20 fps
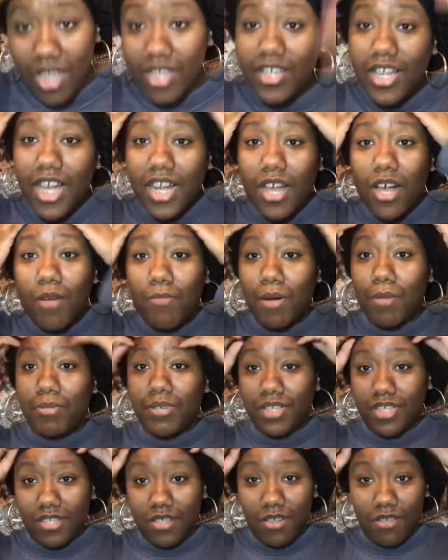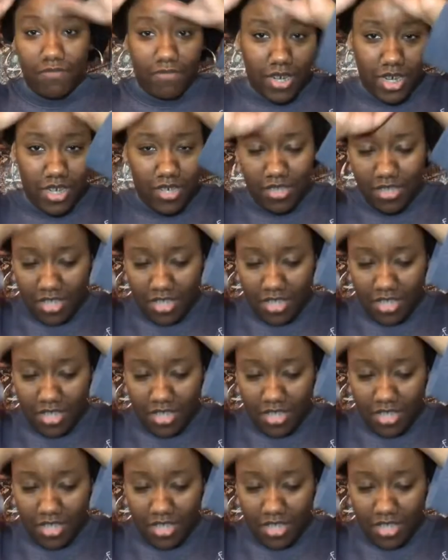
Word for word: Y'all, I hope I put this on right.